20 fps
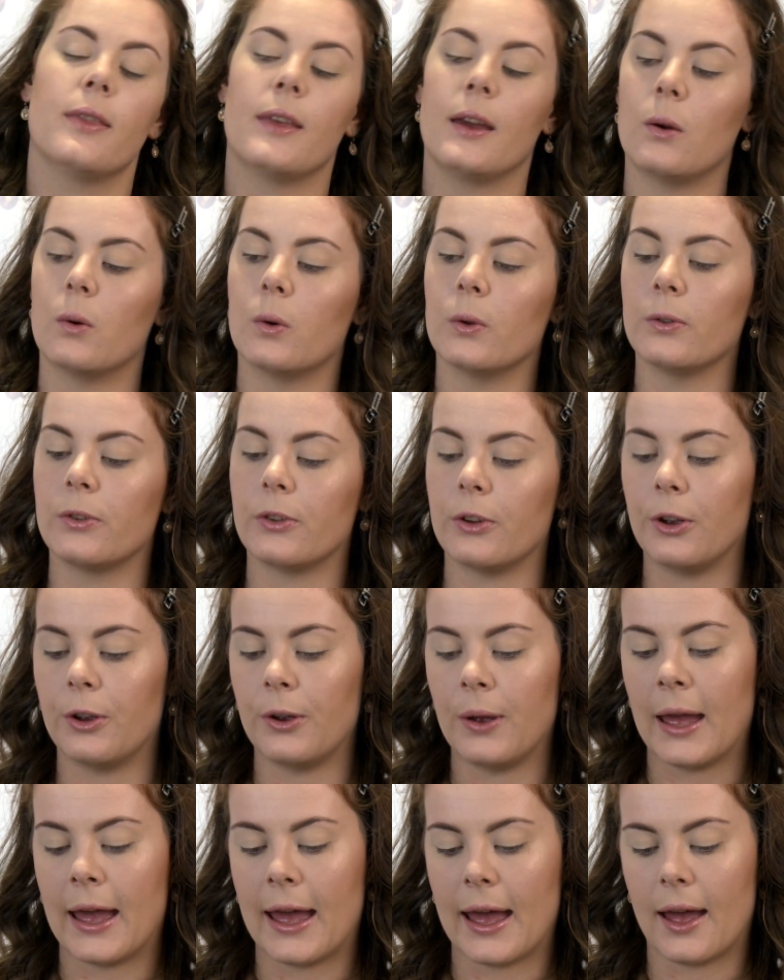They also
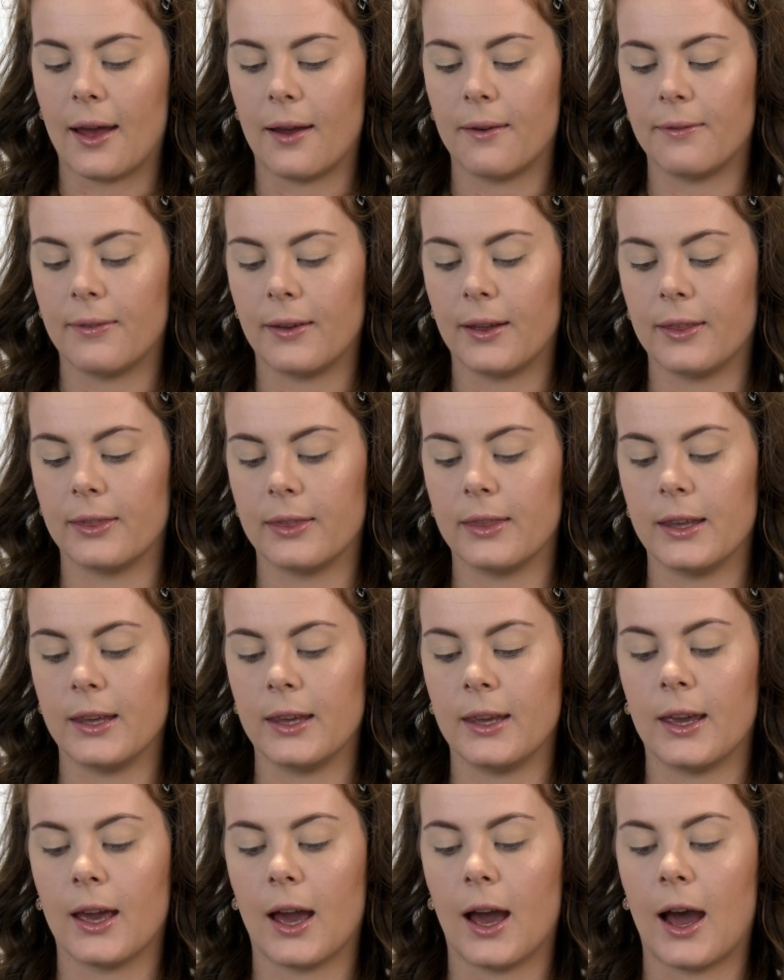have
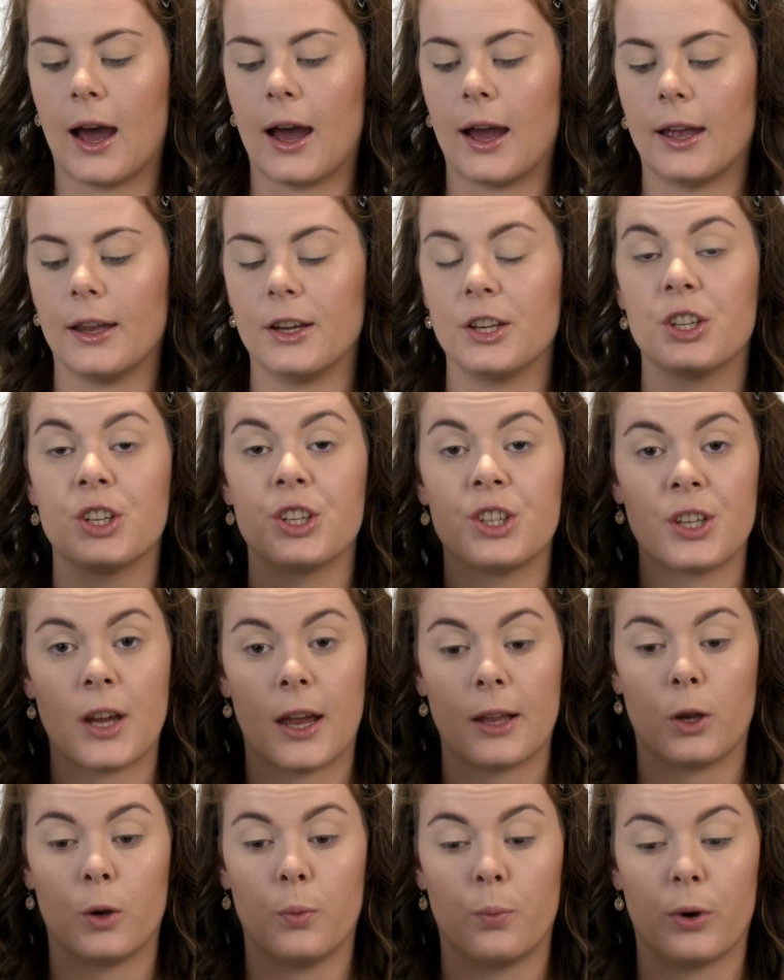the
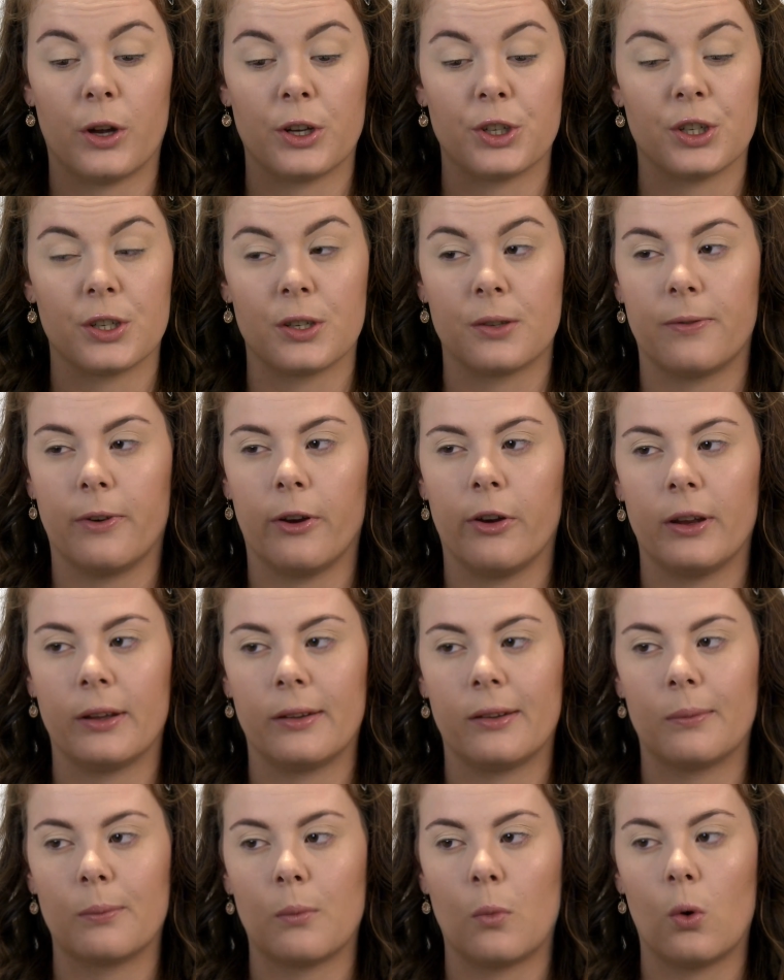eyeshadow brush. It's very
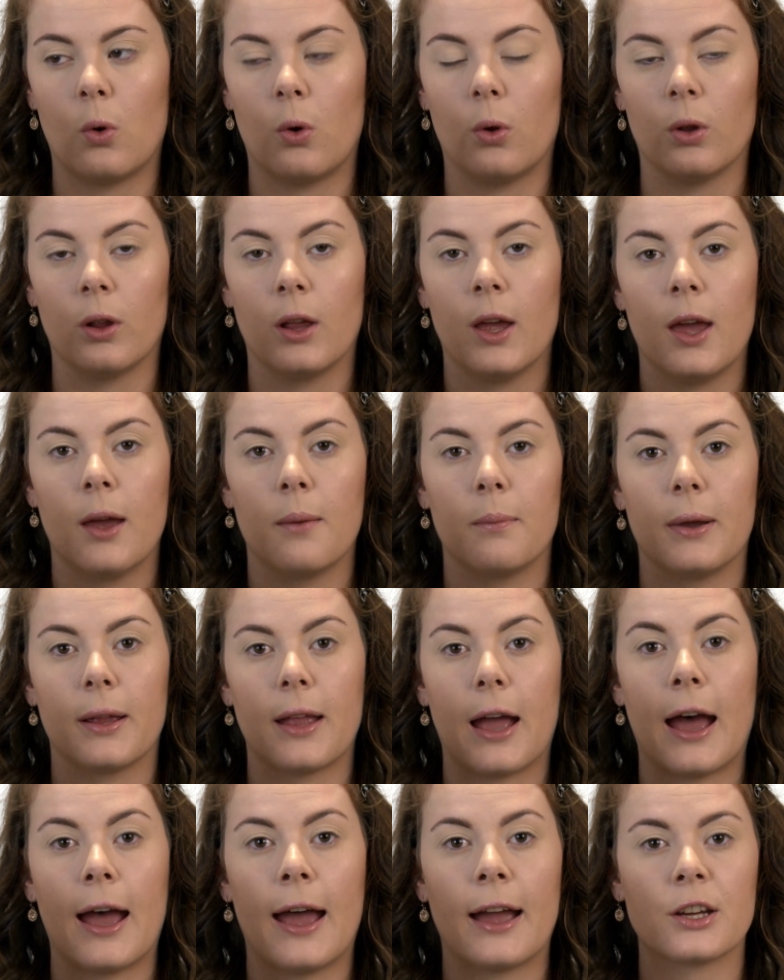small, but
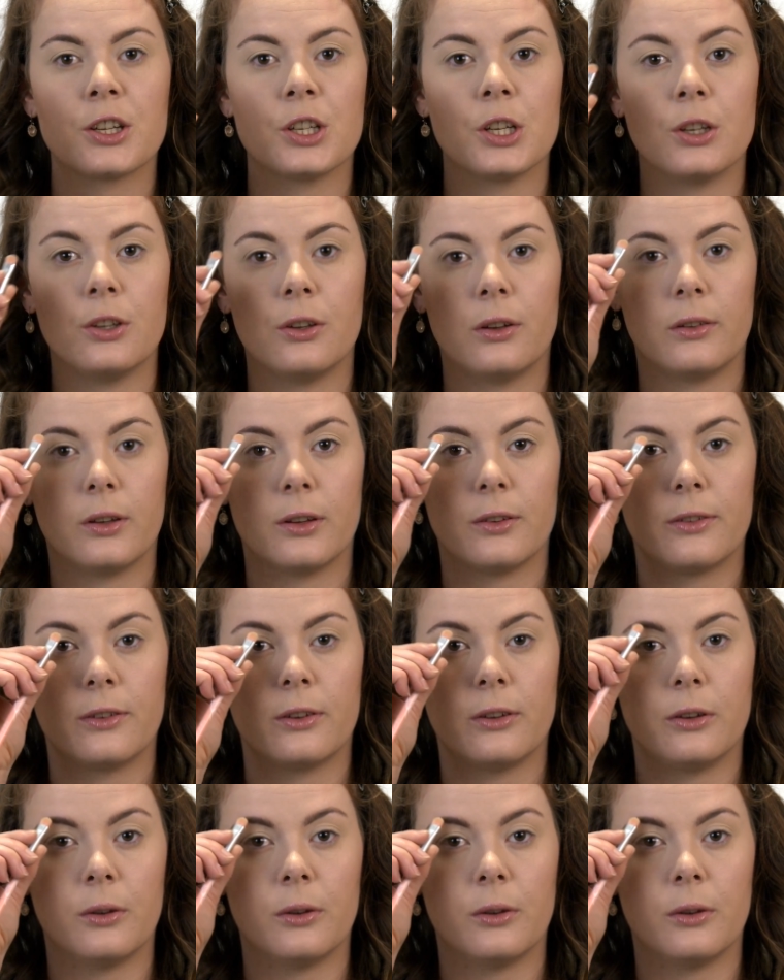I actually use it